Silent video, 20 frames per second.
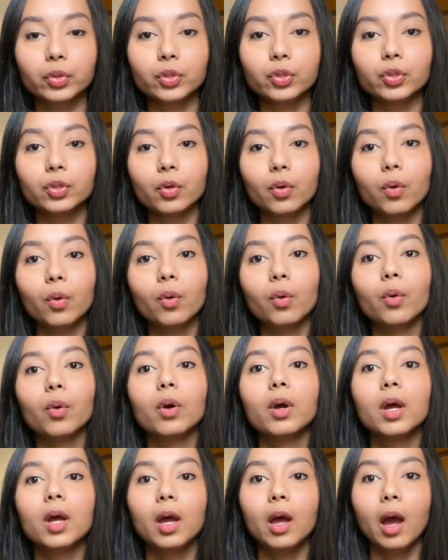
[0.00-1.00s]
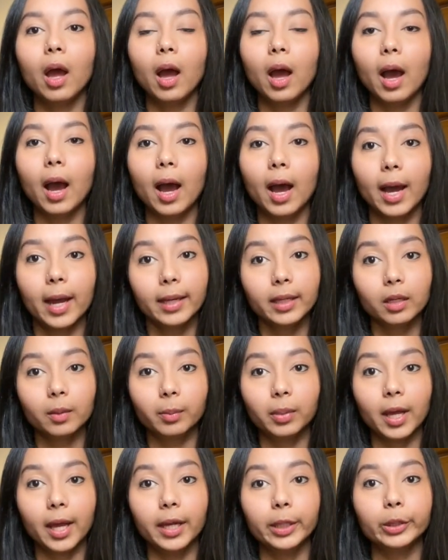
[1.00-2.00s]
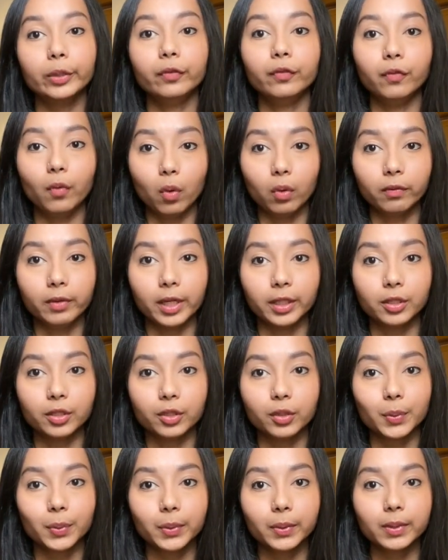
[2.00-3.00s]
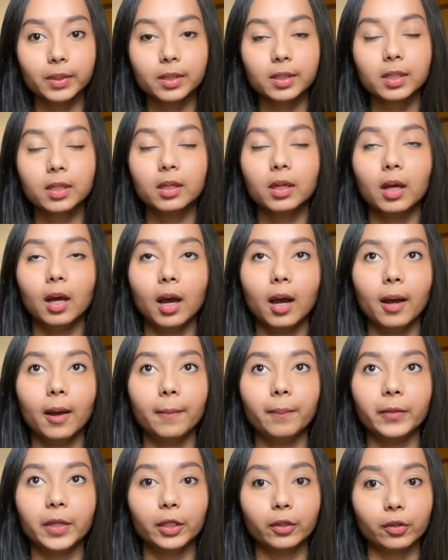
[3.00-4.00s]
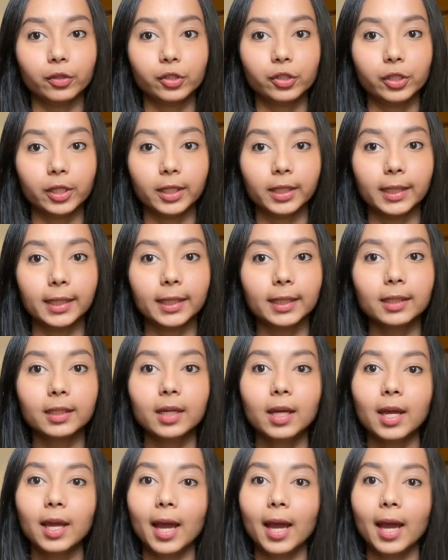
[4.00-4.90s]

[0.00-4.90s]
So I applied to 4 vet schools in Australia,